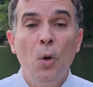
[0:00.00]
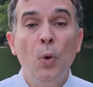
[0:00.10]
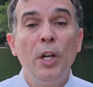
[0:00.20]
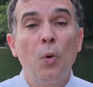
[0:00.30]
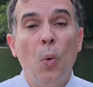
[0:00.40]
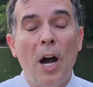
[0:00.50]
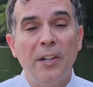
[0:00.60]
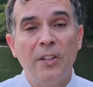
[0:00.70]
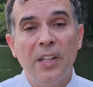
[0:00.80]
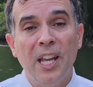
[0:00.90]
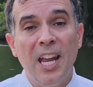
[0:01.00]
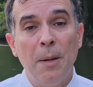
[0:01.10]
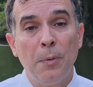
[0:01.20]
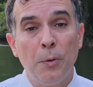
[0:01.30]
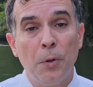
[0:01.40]
We could watch the
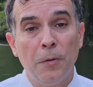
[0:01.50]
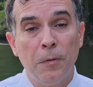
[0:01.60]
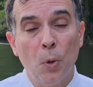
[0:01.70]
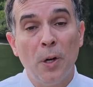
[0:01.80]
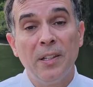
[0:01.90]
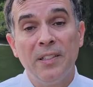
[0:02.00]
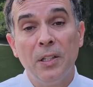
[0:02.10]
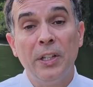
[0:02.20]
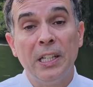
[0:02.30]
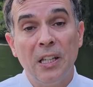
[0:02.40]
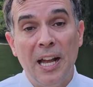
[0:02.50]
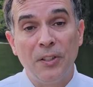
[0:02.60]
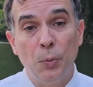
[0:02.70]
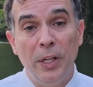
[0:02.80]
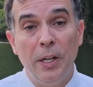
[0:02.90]
game through the floor-to-ceiling
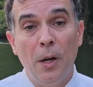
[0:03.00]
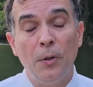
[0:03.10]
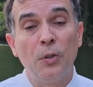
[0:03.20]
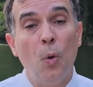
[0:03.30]
glass windows,